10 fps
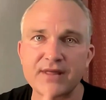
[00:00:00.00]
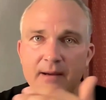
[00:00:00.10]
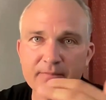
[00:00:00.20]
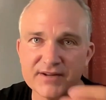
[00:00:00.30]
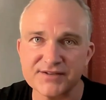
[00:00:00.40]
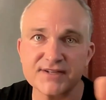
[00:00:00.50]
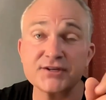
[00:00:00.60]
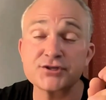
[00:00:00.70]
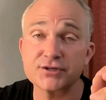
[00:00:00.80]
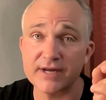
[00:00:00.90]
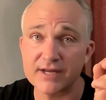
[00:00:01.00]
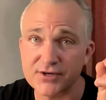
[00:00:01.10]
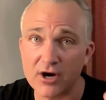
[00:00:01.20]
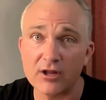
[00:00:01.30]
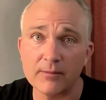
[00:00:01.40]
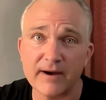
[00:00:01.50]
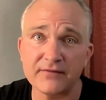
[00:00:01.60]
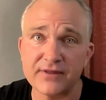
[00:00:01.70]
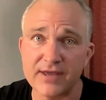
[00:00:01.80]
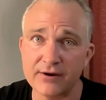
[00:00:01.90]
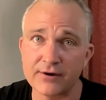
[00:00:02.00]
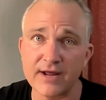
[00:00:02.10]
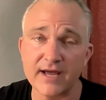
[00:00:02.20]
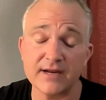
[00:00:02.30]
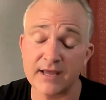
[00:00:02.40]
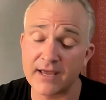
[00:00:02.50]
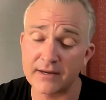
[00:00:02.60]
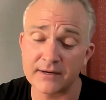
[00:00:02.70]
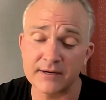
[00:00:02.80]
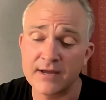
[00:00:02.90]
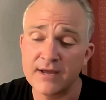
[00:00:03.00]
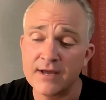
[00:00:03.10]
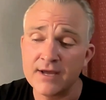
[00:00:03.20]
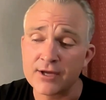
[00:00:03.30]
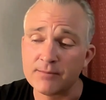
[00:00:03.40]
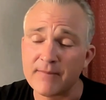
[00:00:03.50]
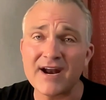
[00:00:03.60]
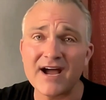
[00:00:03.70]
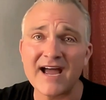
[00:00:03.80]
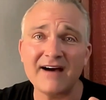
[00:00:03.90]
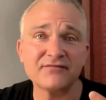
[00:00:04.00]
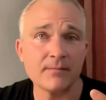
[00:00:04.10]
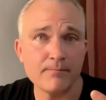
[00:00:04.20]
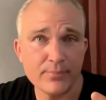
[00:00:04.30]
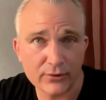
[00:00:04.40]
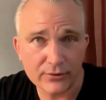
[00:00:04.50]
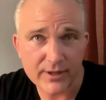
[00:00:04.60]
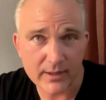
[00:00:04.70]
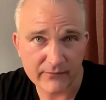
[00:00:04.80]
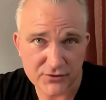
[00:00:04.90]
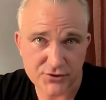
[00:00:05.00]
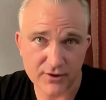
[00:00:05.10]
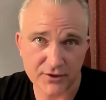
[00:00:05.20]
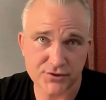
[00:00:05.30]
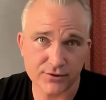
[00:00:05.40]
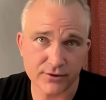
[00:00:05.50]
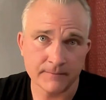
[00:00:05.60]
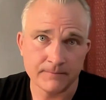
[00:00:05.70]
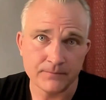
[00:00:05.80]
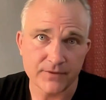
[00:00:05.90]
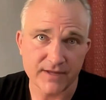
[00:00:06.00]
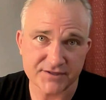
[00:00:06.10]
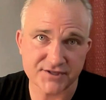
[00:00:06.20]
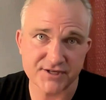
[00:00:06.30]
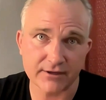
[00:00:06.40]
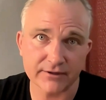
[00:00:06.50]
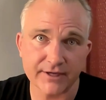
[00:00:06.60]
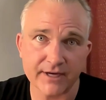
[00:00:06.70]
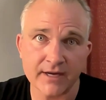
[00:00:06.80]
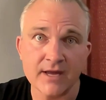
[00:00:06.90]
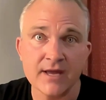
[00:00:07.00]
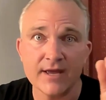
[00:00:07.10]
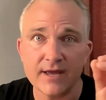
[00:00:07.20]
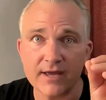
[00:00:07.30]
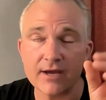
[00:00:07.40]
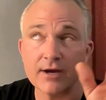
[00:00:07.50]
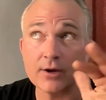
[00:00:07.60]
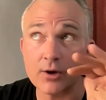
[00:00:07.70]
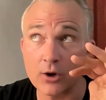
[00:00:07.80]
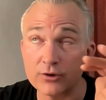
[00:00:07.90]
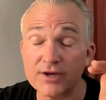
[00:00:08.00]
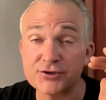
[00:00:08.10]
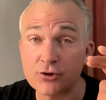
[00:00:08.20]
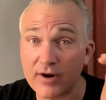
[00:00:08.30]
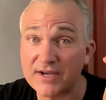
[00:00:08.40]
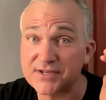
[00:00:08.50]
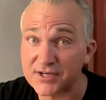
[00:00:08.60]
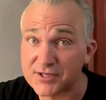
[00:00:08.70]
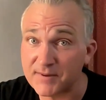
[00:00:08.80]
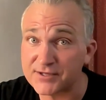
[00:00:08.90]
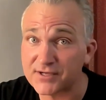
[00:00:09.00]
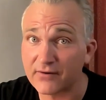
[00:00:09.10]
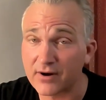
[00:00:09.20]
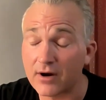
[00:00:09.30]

that, but essentially it's all about the internet. And you may not have to build the infrastructure necessarily, or at least crazy expensive,